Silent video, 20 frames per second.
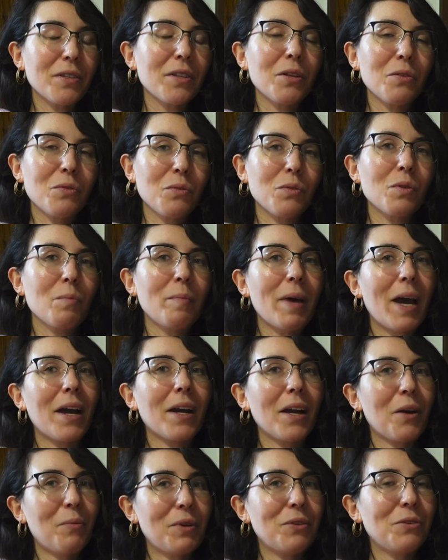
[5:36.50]
and this was the
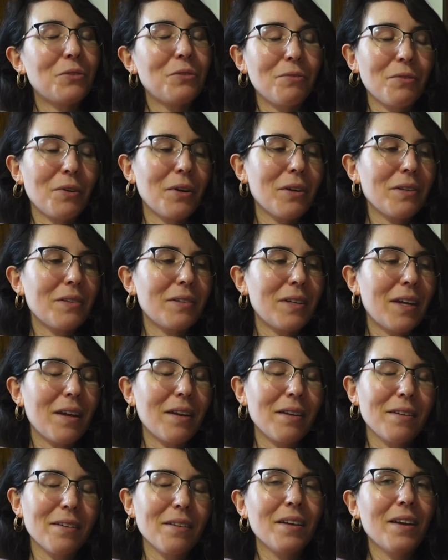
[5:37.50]
bag I went to first.
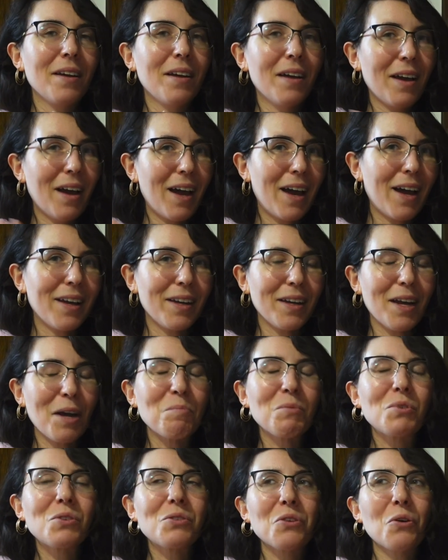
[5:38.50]
And I,
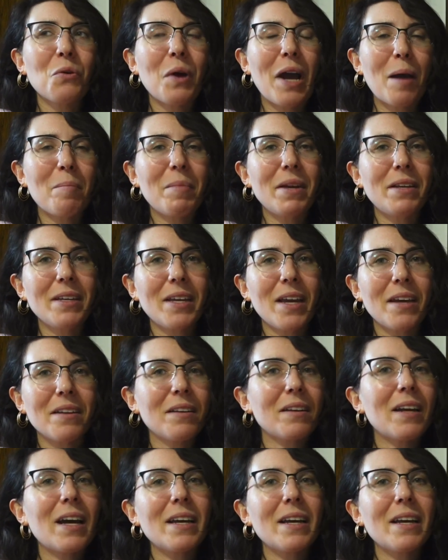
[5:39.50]
I'm so happy to get it.